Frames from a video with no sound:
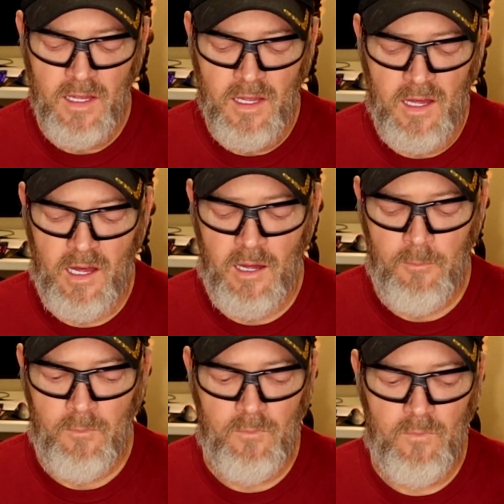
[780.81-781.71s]

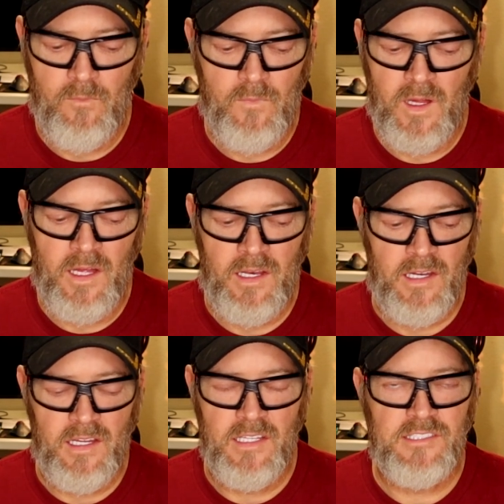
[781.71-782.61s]
And
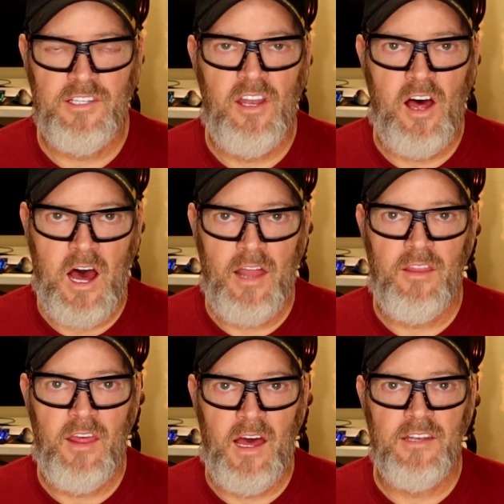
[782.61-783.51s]
it's not
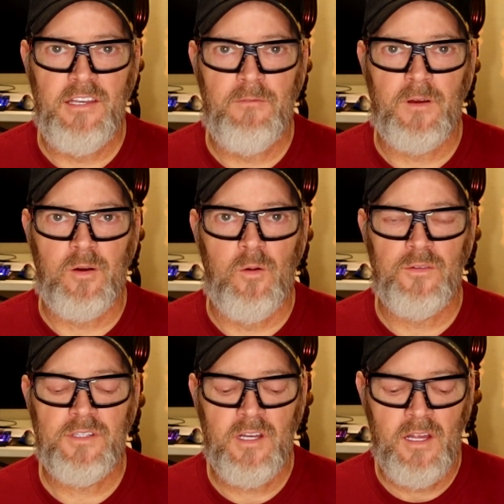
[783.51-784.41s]
that
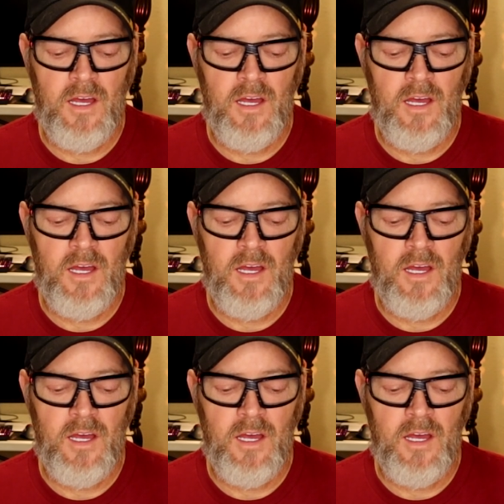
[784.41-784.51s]
difficult.